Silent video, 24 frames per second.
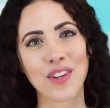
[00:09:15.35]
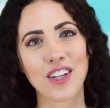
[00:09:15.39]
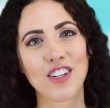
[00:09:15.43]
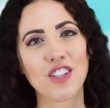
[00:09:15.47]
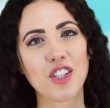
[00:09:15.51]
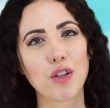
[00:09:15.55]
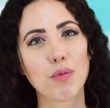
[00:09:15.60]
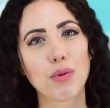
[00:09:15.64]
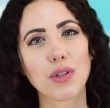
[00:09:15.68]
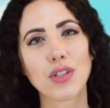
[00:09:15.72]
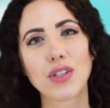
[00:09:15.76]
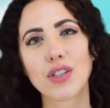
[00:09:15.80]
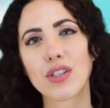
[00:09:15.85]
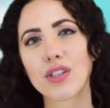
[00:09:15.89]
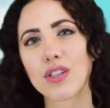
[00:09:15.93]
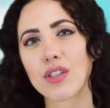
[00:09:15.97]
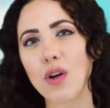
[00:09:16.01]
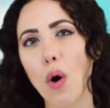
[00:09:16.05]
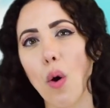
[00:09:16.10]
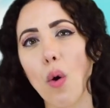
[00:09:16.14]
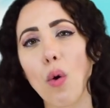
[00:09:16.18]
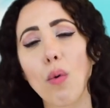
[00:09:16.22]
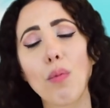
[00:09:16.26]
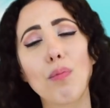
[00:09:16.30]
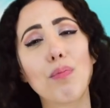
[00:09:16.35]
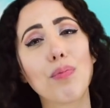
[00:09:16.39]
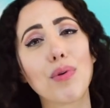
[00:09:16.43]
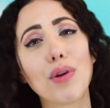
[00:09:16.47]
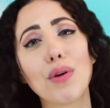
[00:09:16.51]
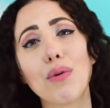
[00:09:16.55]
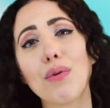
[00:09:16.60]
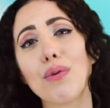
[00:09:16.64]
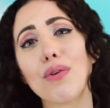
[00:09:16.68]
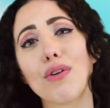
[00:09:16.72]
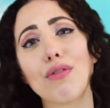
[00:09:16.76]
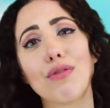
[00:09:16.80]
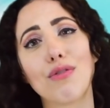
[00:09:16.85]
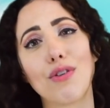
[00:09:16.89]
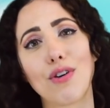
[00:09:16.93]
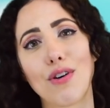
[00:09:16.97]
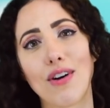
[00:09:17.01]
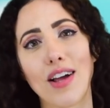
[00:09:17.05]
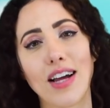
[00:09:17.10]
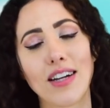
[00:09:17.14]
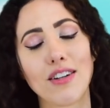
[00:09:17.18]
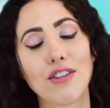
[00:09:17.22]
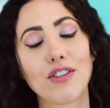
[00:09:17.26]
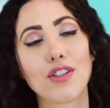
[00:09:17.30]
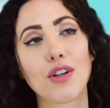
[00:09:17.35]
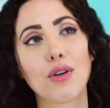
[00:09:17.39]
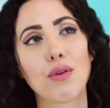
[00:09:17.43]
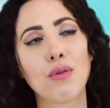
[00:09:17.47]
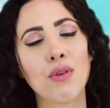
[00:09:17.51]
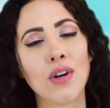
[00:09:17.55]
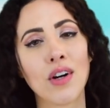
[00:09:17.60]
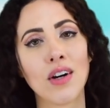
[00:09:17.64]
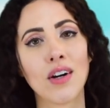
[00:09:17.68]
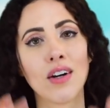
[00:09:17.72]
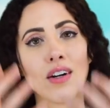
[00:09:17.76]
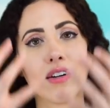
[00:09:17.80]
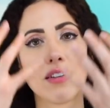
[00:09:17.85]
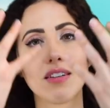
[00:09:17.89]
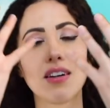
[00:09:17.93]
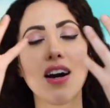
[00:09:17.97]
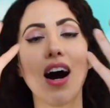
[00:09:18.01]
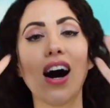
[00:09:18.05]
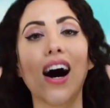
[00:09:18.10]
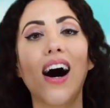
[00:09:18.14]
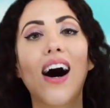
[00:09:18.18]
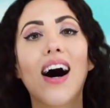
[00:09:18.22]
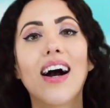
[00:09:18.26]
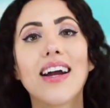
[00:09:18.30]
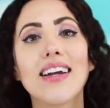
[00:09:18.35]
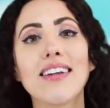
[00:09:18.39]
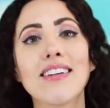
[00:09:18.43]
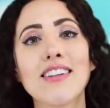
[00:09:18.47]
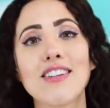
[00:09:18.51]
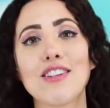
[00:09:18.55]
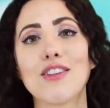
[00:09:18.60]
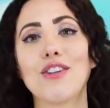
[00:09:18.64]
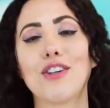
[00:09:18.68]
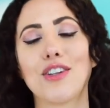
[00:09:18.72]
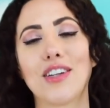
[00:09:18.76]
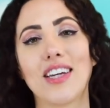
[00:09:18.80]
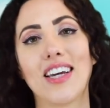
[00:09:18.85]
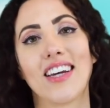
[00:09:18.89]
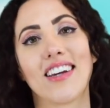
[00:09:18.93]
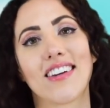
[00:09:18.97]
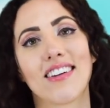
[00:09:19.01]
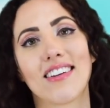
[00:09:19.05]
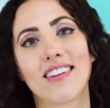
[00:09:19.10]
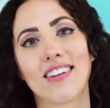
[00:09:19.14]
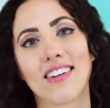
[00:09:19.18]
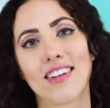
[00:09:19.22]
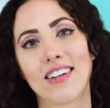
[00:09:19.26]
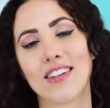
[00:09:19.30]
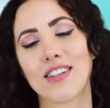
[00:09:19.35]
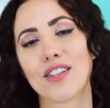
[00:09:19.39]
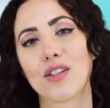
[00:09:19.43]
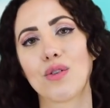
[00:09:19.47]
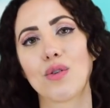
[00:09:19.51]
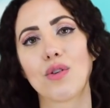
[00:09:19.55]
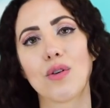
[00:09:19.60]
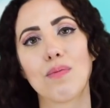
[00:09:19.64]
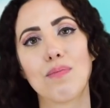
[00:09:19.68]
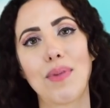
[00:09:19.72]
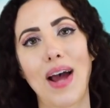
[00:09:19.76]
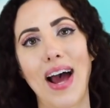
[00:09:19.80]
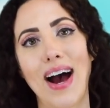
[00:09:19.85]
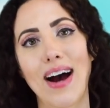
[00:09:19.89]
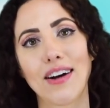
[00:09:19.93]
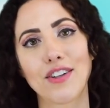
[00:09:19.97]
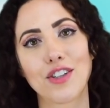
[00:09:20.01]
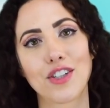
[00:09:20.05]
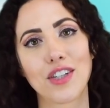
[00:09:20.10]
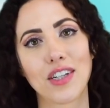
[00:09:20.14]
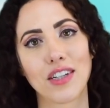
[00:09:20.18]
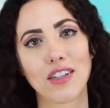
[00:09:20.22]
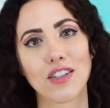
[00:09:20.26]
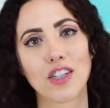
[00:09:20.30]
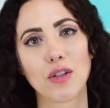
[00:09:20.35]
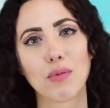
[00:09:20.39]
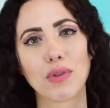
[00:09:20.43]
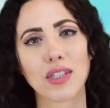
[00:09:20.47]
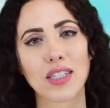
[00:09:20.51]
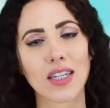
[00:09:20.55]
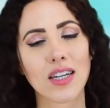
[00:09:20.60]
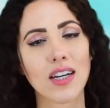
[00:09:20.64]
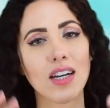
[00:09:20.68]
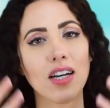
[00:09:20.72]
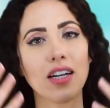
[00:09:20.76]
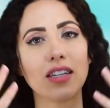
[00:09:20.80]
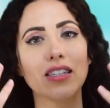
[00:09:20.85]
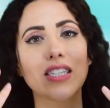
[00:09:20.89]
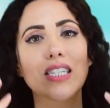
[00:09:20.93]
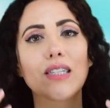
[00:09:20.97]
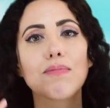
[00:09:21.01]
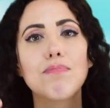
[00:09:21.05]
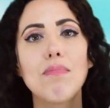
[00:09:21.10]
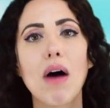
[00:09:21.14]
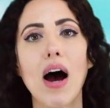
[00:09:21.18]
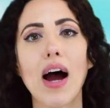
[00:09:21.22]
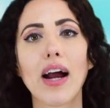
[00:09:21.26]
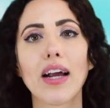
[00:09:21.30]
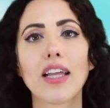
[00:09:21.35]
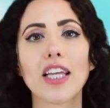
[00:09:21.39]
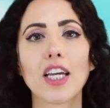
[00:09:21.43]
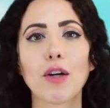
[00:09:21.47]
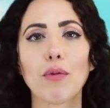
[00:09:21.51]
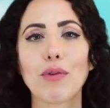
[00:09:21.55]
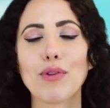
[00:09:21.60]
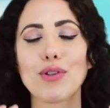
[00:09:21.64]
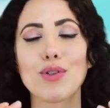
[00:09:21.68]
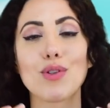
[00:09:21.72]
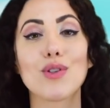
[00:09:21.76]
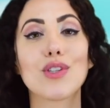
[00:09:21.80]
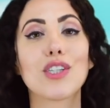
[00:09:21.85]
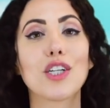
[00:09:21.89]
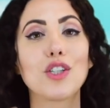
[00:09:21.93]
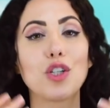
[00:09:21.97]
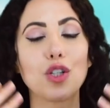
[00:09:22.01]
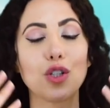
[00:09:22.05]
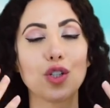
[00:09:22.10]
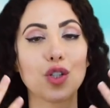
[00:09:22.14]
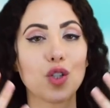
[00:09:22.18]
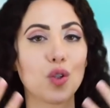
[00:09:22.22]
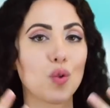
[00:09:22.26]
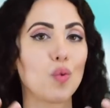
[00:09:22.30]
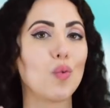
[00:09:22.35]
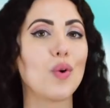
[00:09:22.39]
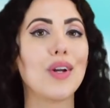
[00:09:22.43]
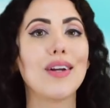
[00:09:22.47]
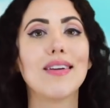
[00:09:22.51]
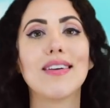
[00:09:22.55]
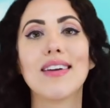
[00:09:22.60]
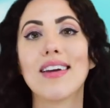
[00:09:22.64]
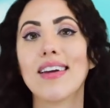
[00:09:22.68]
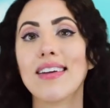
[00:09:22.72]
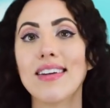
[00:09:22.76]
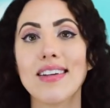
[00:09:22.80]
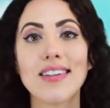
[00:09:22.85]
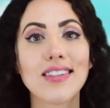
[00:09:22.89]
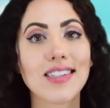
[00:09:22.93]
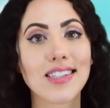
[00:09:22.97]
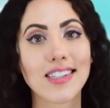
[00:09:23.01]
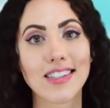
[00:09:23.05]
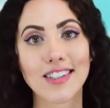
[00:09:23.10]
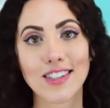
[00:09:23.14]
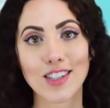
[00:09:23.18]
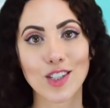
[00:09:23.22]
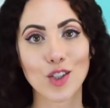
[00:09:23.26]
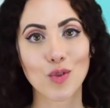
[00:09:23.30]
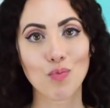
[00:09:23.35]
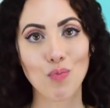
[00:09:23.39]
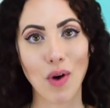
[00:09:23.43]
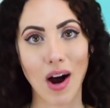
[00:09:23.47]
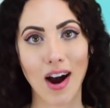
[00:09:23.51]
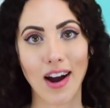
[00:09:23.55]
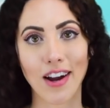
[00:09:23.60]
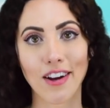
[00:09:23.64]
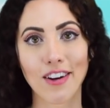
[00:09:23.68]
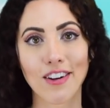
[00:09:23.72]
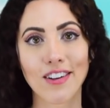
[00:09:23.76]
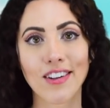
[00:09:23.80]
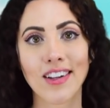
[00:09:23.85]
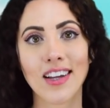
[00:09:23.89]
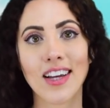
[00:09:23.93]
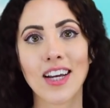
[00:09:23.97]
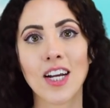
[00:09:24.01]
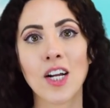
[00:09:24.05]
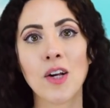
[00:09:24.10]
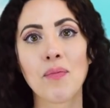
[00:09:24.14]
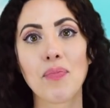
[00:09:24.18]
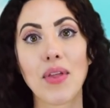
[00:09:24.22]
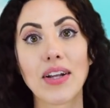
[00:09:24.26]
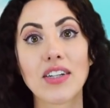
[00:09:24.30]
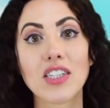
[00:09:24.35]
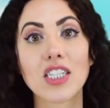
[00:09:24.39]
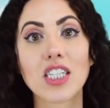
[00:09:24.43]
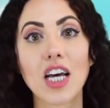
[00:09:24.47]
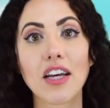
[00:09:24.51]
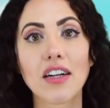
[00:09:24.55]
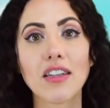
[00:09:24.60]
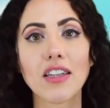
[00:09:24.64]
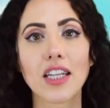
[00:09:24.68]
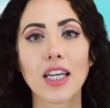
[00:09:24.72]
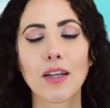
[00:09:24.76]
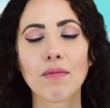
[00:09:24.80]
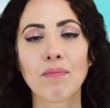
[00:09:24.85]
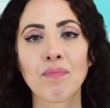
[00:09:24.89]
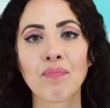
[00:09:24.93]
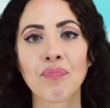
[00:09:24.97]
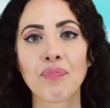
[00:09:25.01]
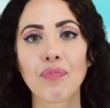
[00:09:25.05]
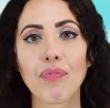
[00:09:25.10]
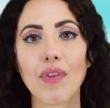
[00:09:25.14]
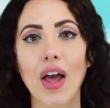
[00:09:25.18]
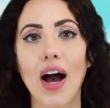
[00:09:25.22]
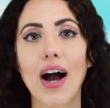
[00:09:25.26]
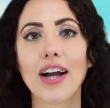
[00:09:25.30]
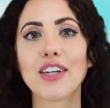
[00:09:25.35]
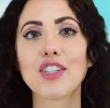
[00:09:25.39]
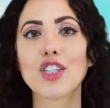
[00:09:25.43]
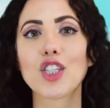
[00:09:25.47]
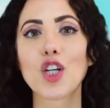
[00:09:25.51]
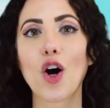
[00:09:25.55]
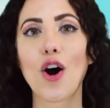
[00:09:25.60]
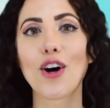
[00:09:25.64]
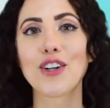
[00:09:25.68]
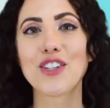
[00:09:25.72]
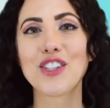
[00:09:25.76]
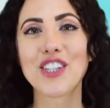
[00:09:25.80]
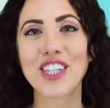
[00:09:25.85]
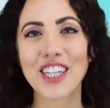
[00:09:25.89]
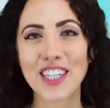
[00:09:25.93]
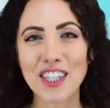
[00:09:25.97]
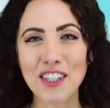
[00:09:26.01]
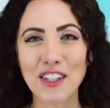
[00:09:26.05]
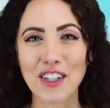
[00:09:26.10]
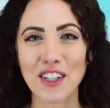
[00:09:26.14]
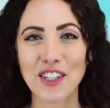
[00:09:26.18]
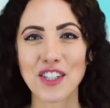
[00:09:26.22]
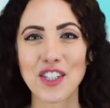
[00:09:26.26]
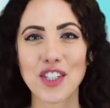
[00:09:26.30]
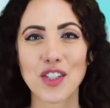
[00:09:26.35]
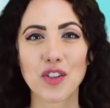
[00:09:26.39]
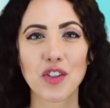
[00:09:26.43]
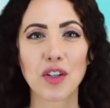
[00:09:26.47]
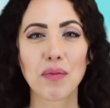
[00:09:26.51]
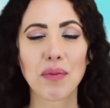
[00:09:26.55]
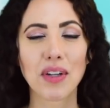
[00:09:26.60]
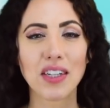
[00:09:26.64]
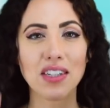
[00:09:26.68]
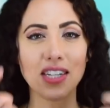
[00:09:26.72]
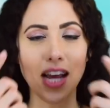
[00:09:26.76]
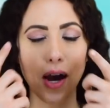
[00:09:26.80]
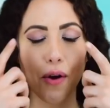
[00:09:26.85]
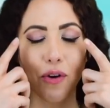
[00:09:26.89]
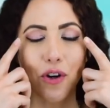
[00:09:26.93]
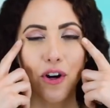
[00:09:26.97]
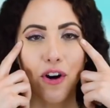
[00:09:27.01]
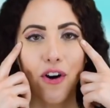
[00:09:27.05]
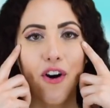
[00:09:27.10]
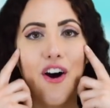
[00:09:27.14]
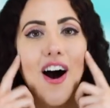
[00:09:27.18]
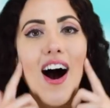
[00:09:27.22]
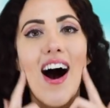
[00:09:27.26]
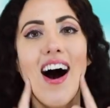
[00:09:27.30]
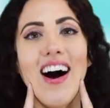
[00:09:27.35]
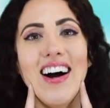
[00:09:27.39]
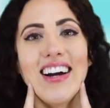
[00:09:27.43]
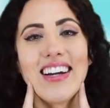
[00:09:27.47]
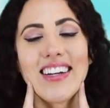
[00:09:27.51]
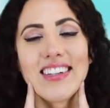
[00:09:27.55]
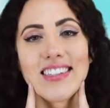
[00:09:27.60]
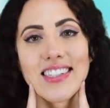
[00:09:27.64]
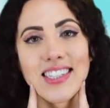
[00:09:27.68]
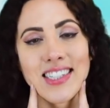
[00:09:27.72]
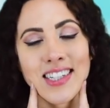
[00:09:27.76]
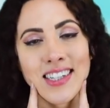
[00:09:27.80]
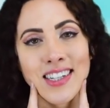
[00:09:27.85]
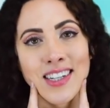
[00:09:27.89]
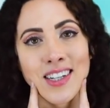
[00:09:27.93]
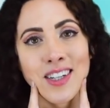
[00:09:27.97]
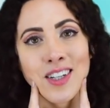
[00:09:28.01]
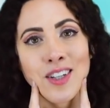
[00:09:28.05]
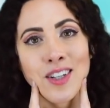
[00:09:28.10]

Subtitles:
She was so beautiful and so kind looking, so compassionate. She was smiling with such a sweet, innocent smile. And suddenly I saw tears streaming down her eyes,